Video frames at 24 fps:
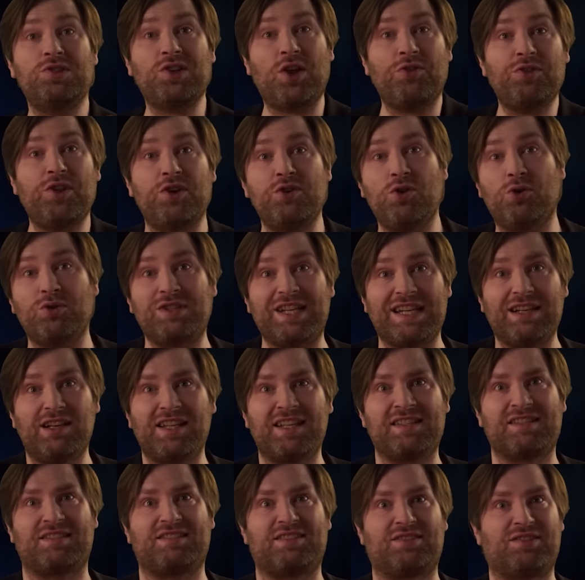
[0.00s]
Who's on the
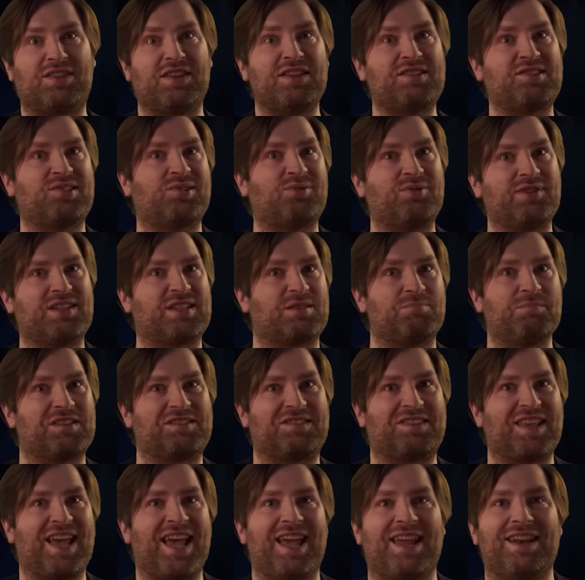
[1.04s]
naughty list this
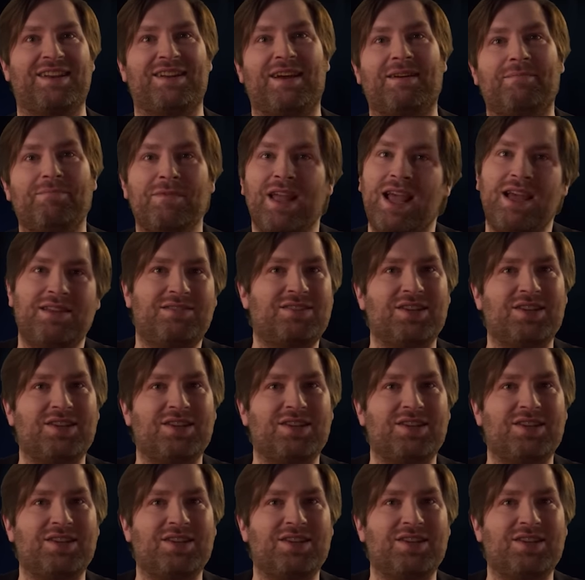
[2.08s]
Christmas, then?